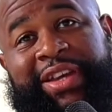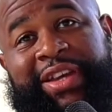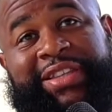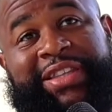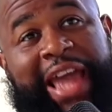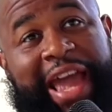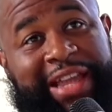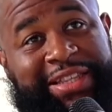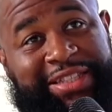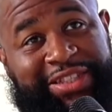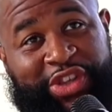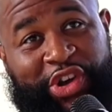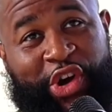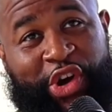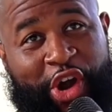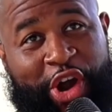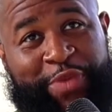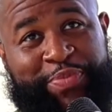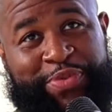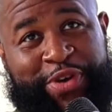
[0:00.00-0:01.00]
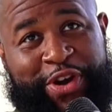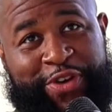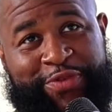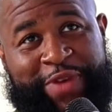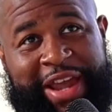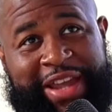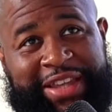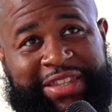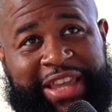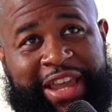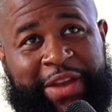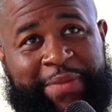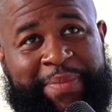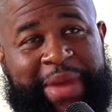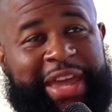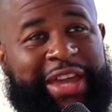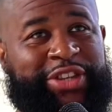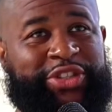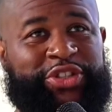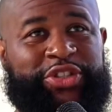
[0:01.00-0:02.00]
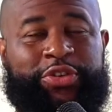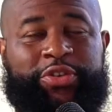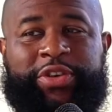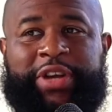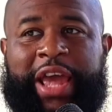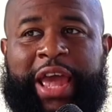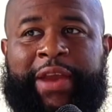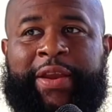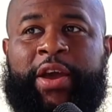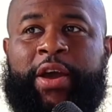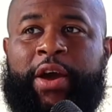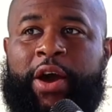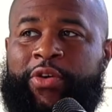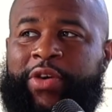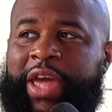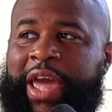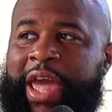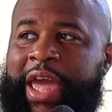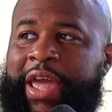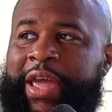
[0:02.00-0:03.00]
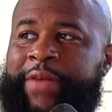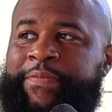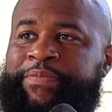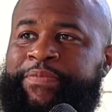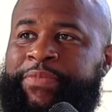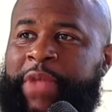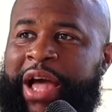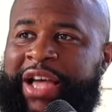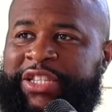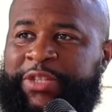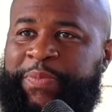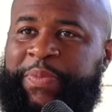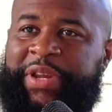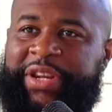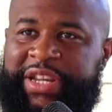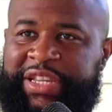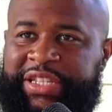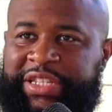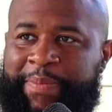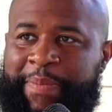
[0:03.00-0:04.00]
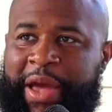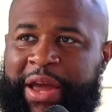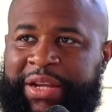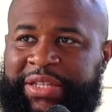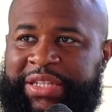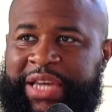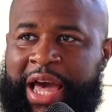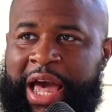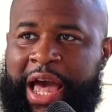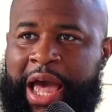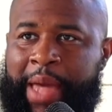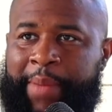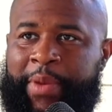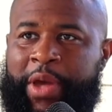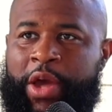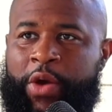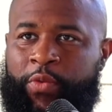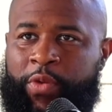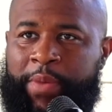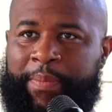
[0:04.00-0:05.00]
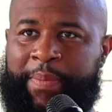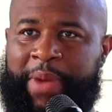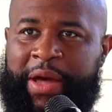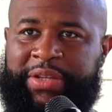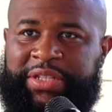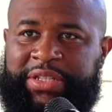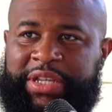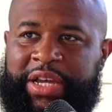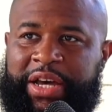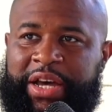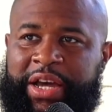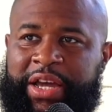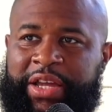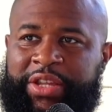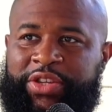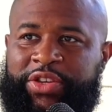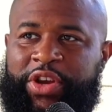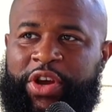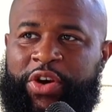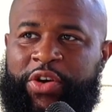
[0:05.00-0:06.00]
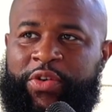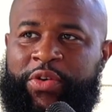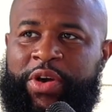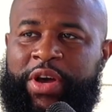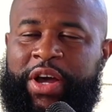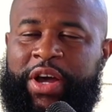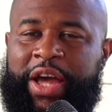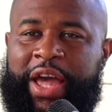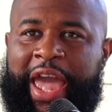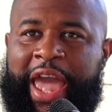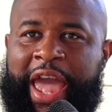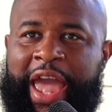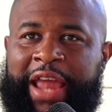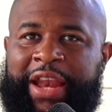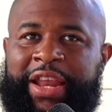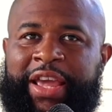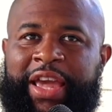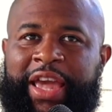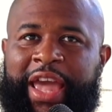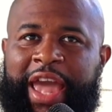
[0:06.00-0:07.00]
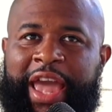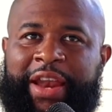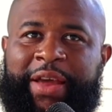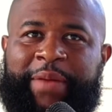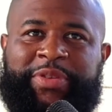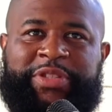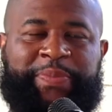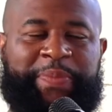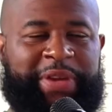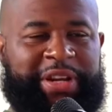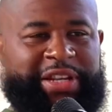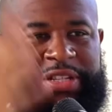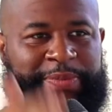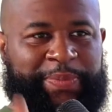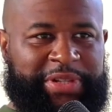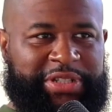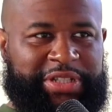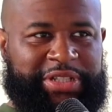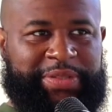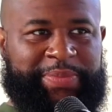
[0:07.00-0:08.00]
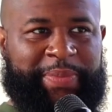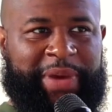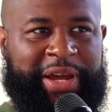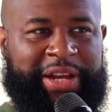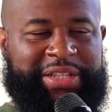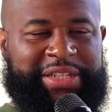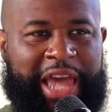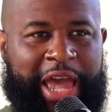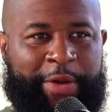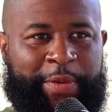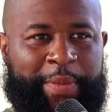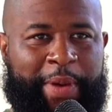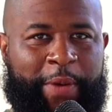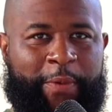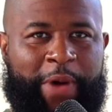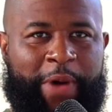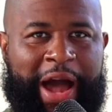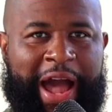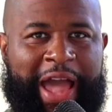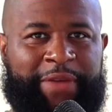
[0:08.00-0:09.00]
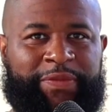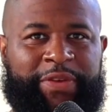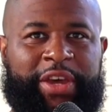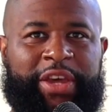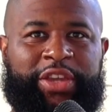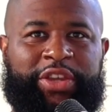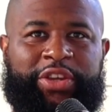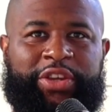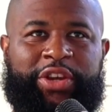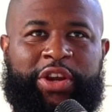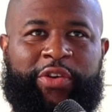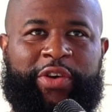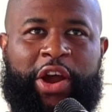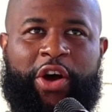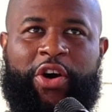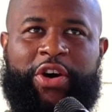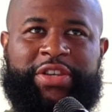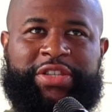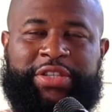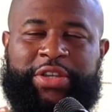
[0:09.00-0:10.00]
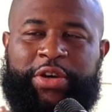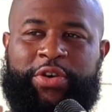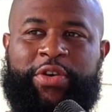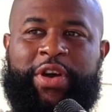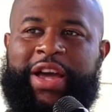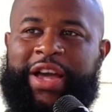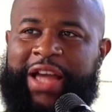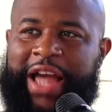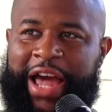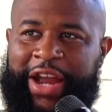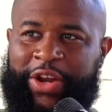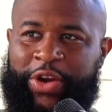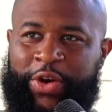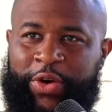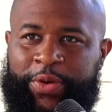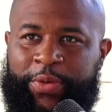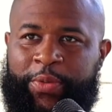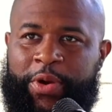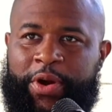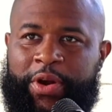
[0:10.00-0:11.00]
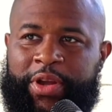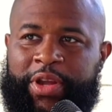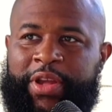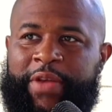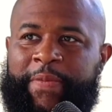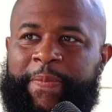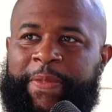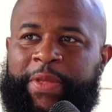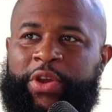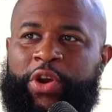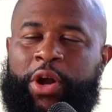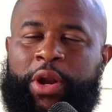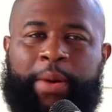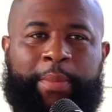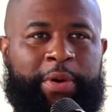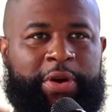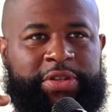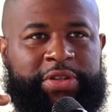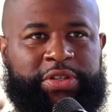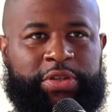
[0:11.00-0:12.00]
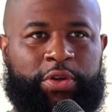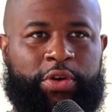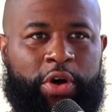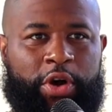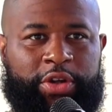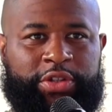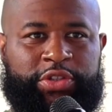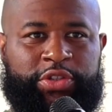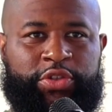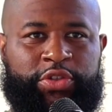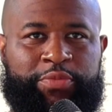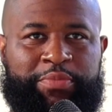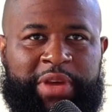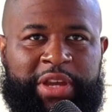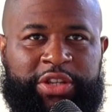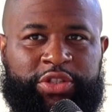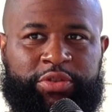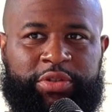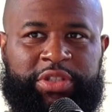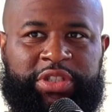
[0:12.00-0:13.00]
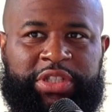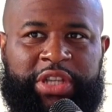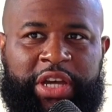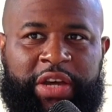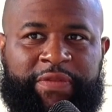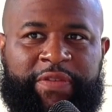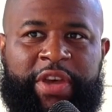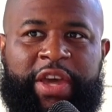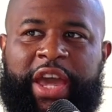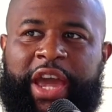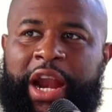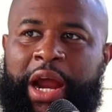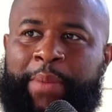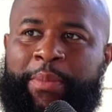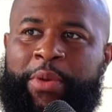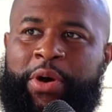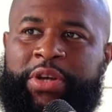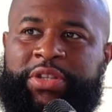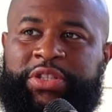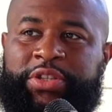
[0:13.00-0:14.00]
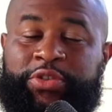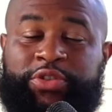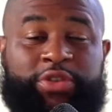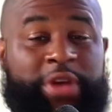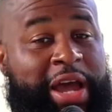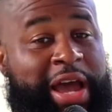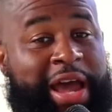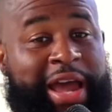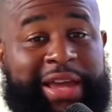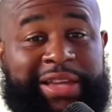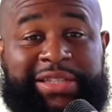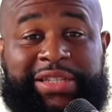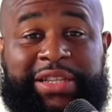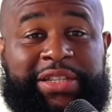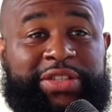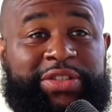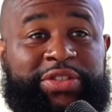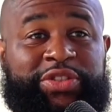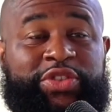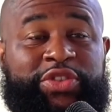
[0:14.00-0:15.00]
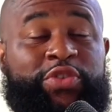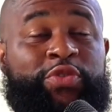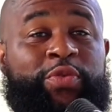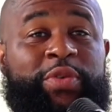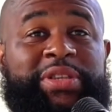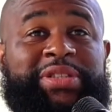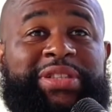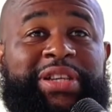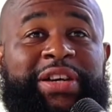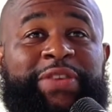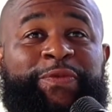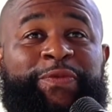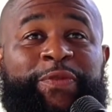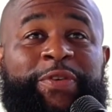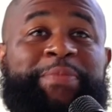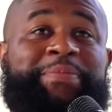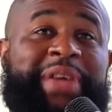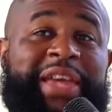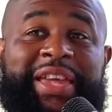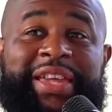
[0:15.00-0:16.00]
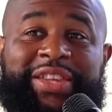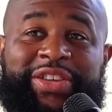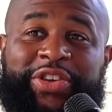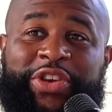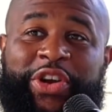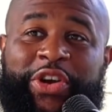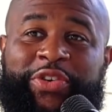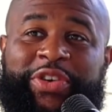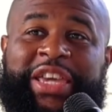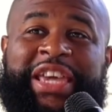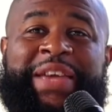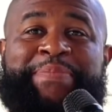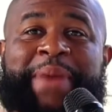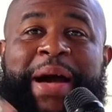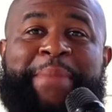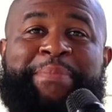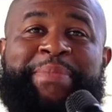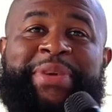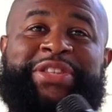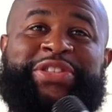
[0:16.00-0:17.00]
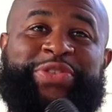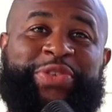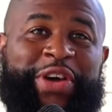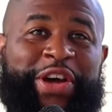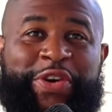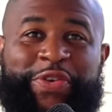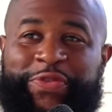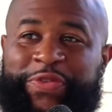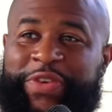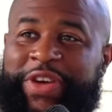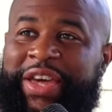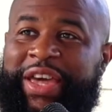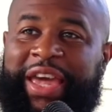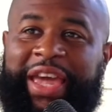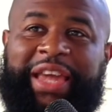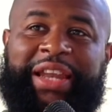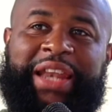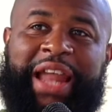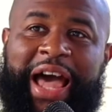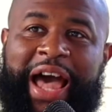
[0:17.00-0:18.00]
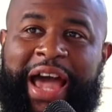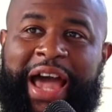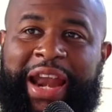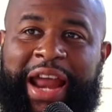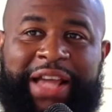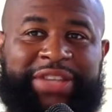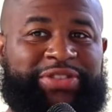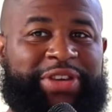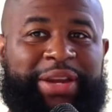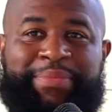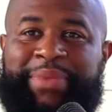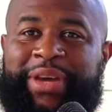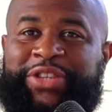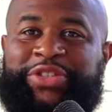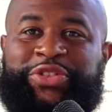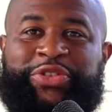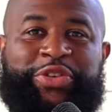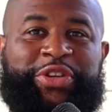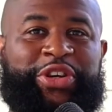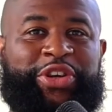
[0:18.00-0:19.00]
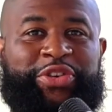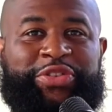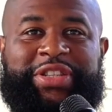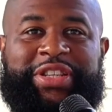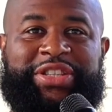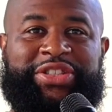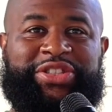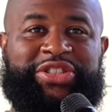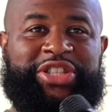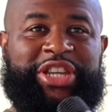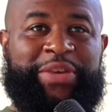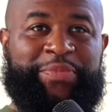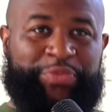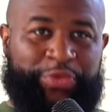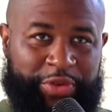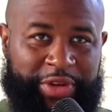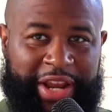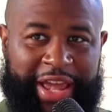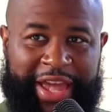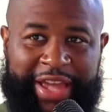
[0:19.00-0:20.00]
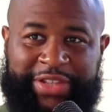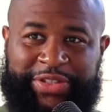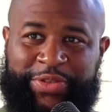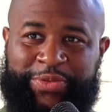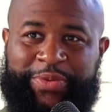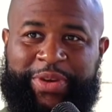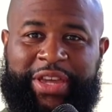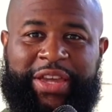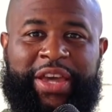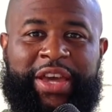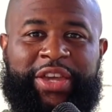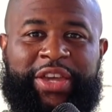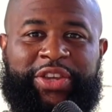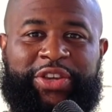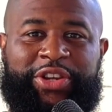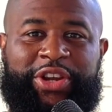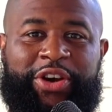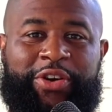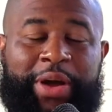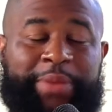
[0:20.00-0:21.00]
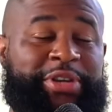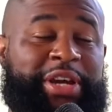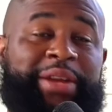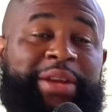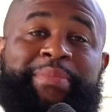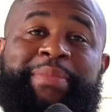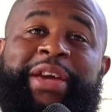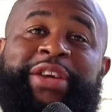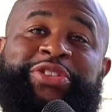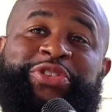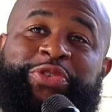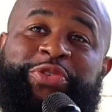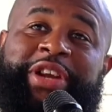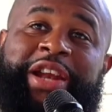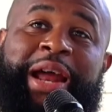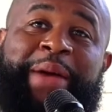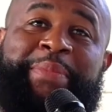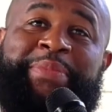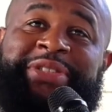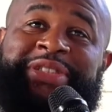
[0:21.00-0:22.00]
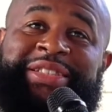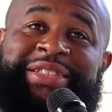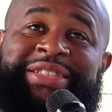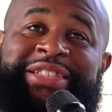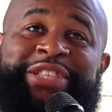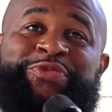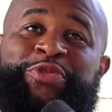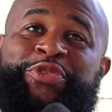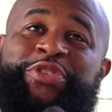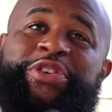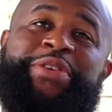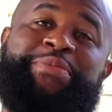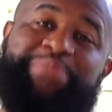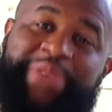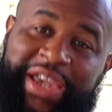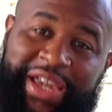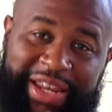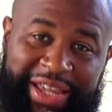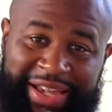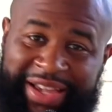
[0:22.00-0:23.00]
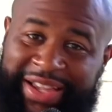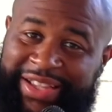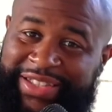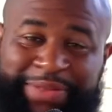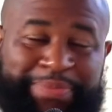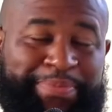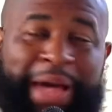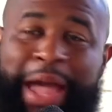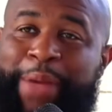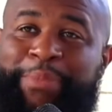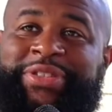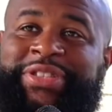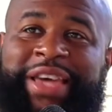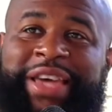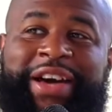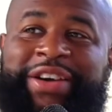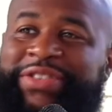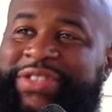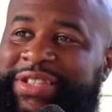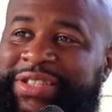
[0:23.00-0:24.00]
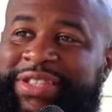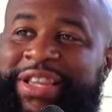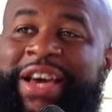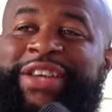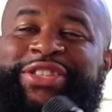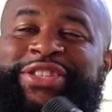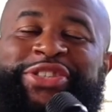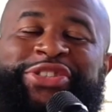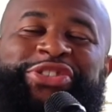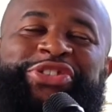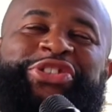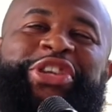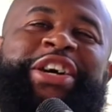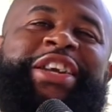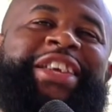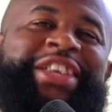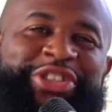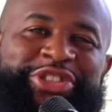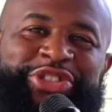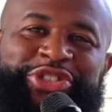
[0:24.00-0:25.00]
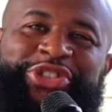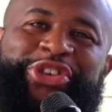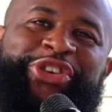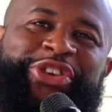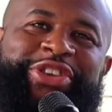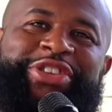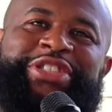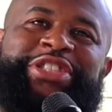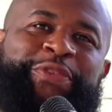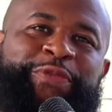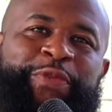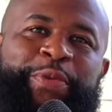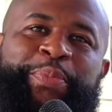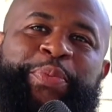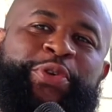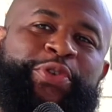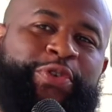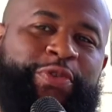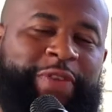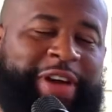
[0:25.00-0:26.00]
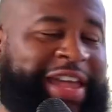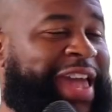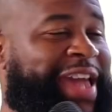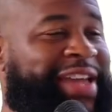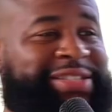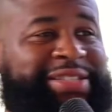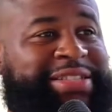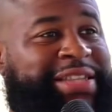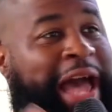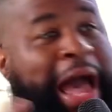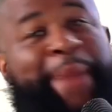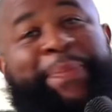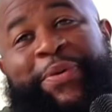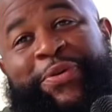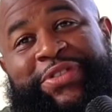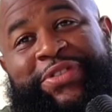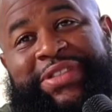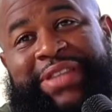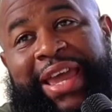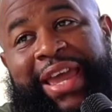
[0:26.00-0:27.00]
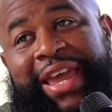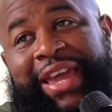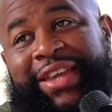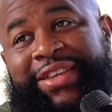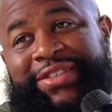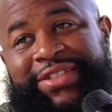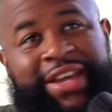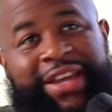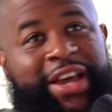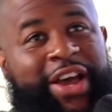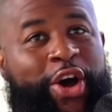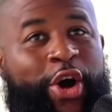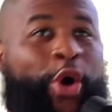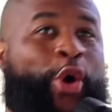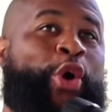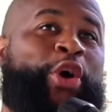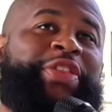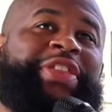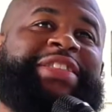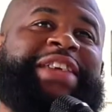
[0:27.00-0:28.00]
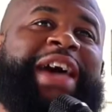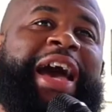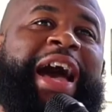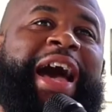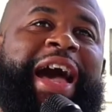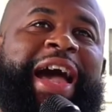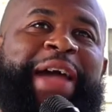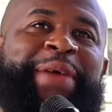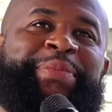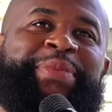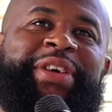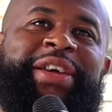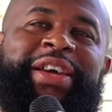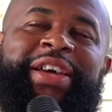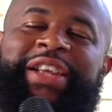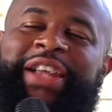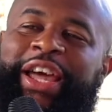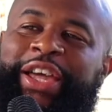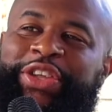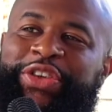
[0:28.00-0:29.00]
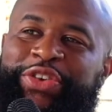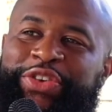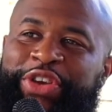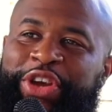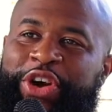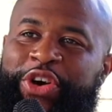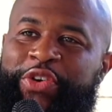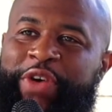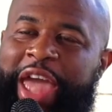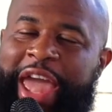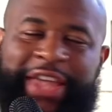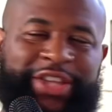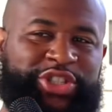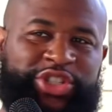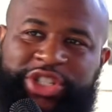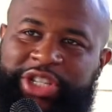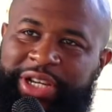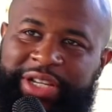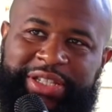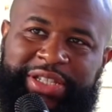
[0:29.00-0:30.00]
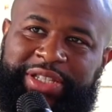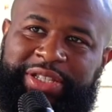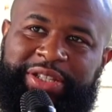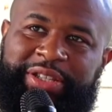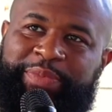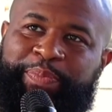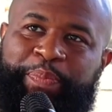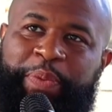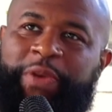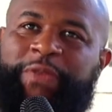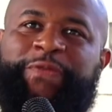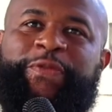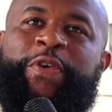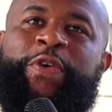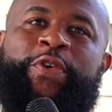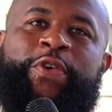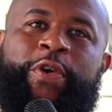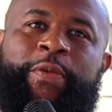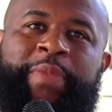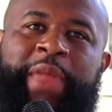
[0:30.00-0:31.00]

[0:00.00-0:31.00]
That's the hard part right there. Making sure that, okay, I spend this amount of time with my son, you know, and I spend this much amount of time with my wife, you know, and I also got to go to work, you know, and I'm also called to do ministry stuff. And I'm also trying to do what's good for me, you know, keep my mental health in line. I try to make sure to go to the gym 3 days a week. You know, I'm trying to make sure that I'm a successful comedian, Bible tells us to study to show yourself approved. I can't just hop on stage all the time, like, you know, and just perform.